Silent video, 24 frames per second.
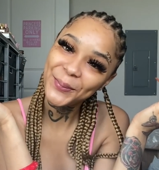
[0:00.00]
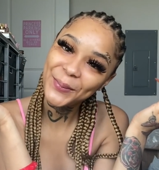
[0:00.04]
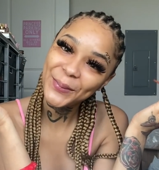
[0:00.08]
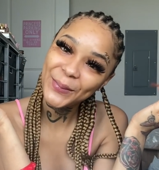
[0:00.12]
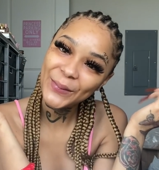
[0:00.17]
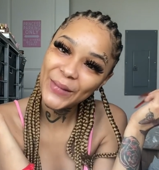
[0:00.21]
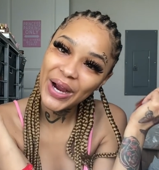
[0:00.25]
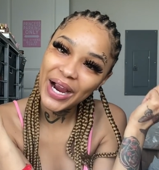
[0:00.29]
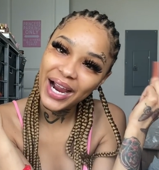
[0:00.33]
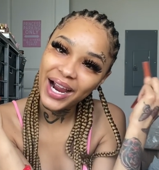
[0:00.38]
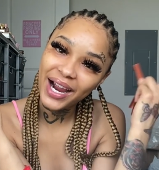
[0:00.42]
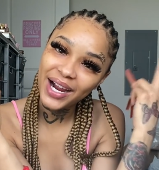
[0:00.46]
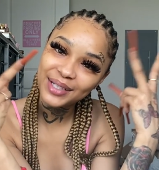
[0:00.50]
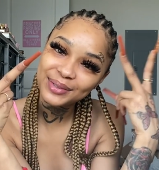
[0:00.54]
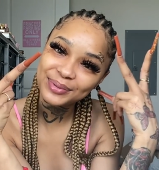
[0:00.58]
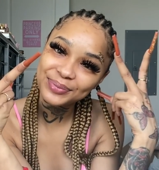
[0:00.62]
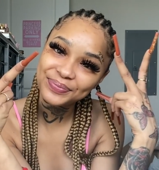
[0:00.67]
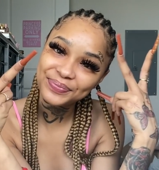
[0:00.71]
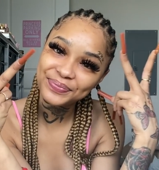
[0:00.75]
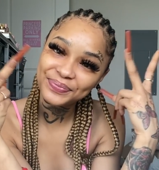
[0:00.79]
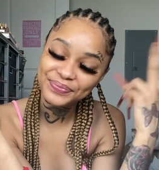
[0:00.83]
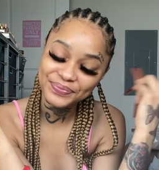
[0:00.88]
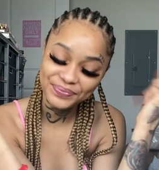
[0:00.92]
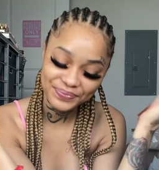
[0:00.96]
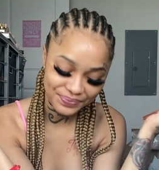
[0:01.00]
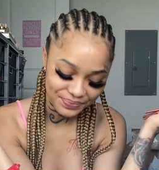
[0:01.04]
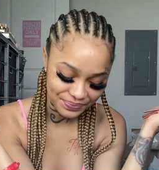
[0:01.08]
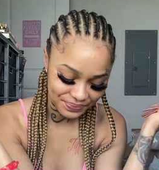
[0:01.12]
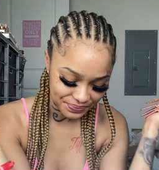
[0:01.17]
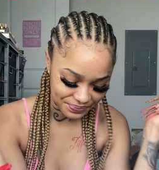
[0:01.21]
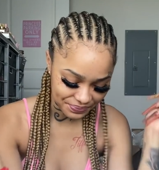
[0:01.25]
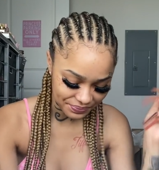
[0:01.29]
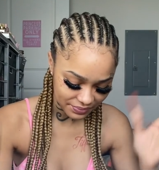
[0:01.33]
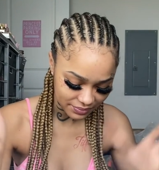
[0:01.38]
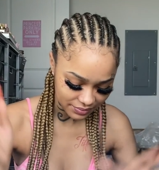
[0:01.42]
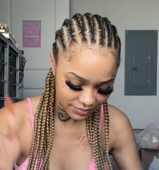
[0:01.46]

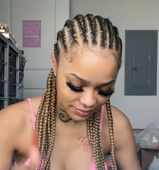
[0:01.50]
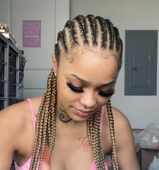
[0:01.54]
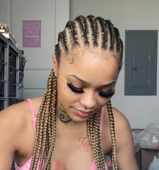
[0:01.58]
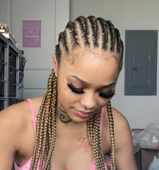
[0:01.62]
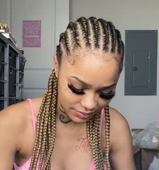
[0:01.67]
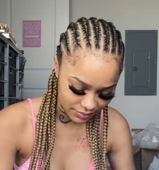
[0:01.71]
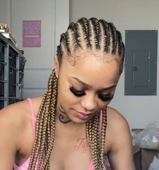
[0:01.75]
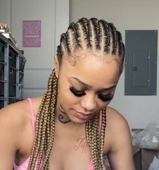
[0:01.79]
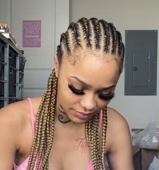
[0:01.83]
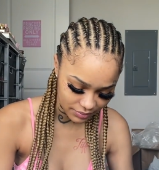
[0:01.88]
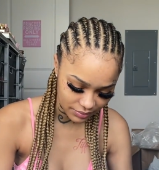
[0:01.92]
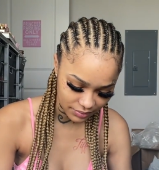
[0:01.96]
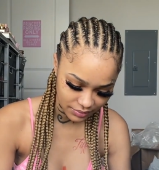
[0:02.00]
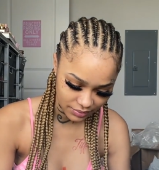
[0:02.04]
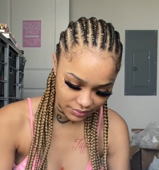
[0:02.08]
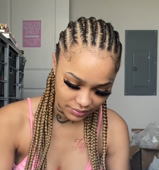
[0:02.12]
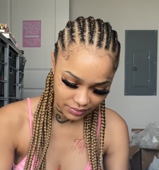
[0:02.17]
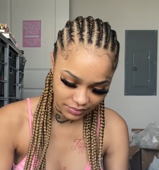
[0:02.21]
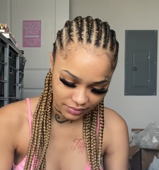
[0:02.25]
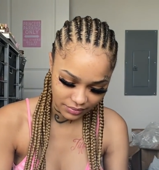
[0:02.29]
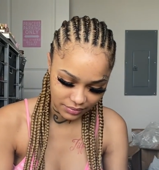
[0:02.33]
(no one is talking)